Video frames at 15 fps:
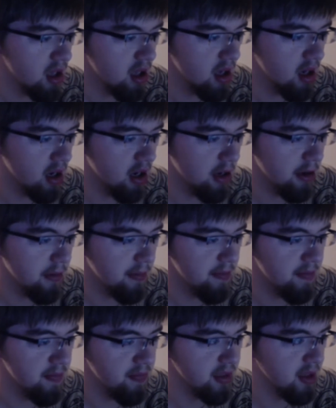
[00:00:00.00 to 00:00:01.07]
let
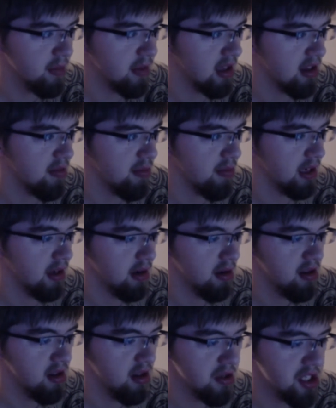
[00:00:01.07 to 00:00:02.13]
me explain here.
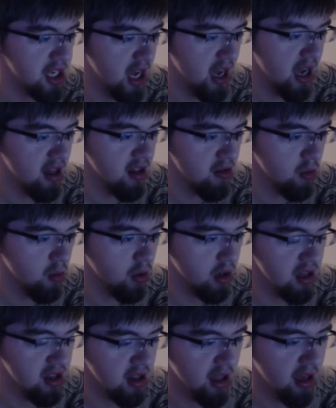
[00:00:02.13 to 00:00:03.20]
So she has, what
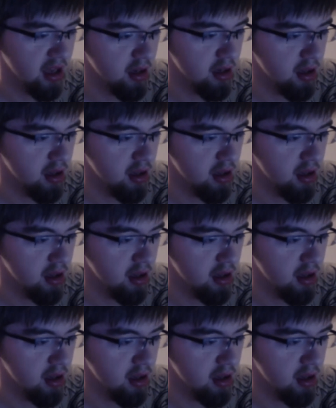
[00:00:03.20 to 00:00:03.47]
is that?